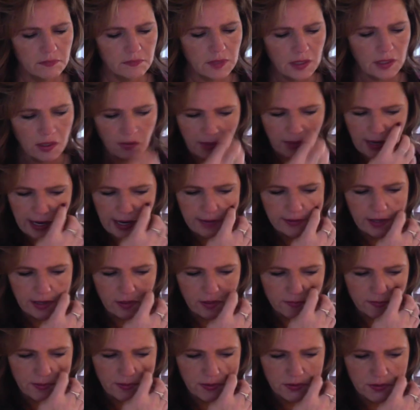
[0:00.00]
Okay, the
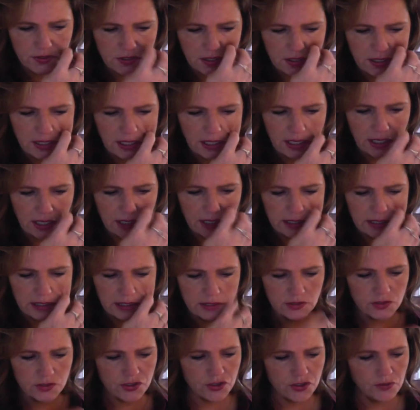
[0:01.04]
other person
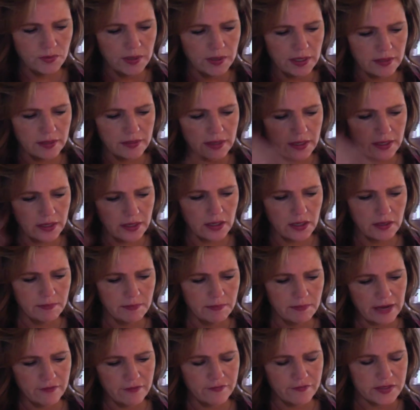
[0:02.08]
is doing their
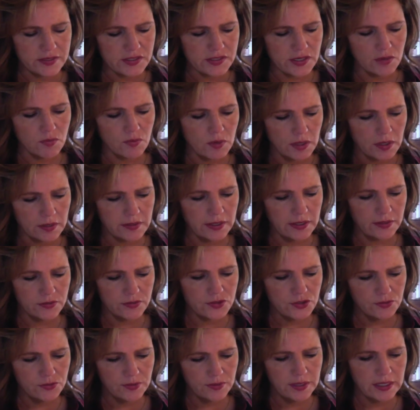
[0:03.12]
manifesting work. They're
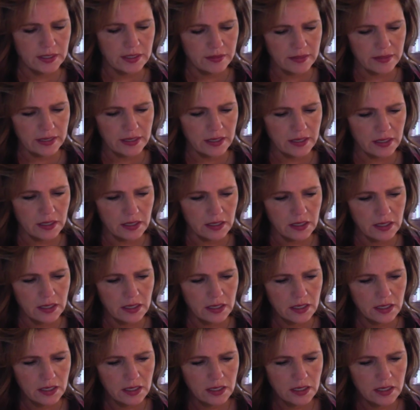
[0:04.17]
doing their,
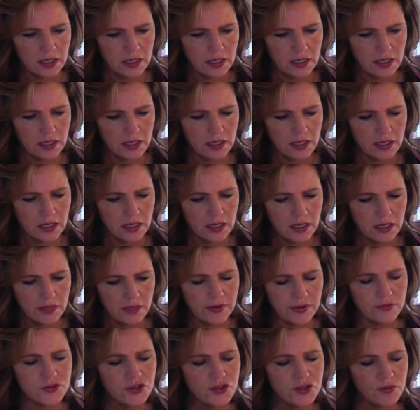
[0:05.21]

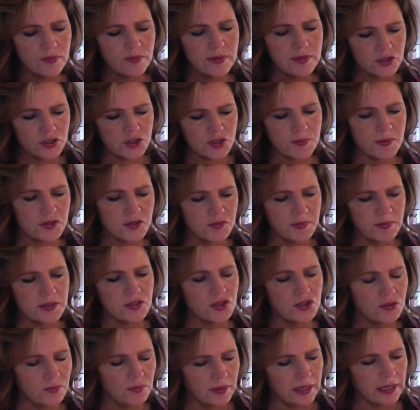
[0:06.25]
they're doing what they're supposed to be
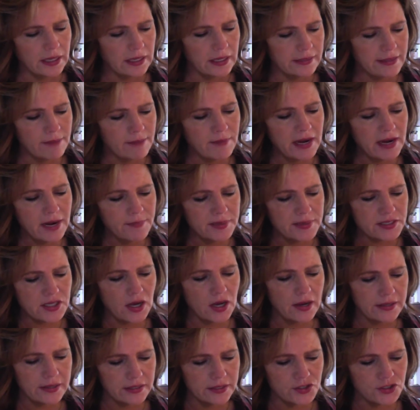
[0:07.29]
doing. They may not be
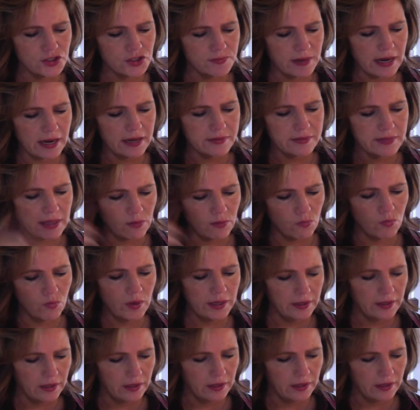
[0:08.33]
talking to you about it. They
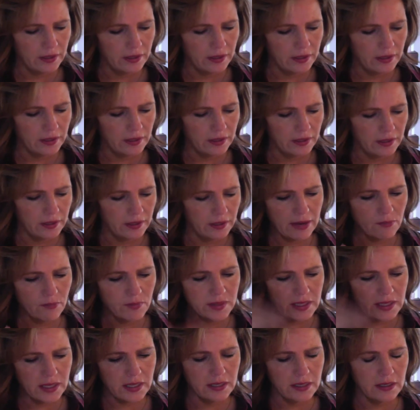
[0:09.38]
will, okay,
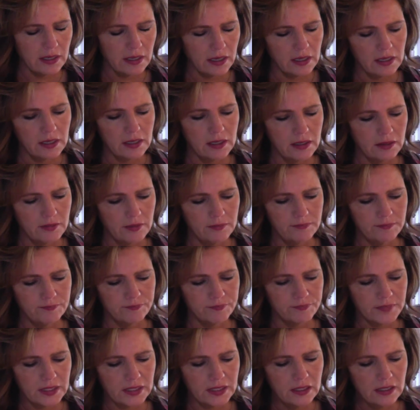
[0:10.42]
within um,
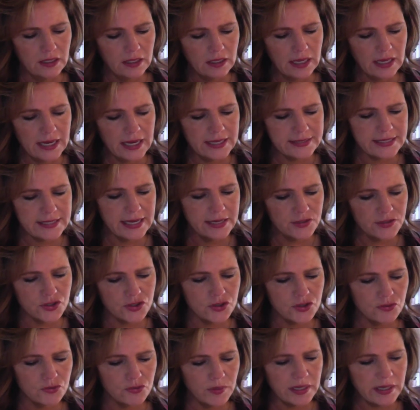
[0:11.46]
eight days,
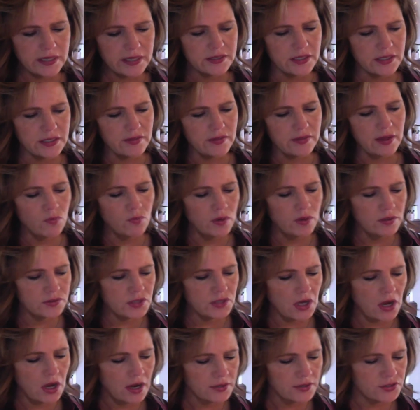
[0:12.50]
two weeks here. They will
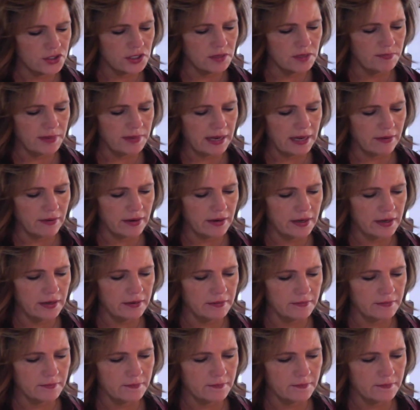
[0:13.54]
talk to you about it.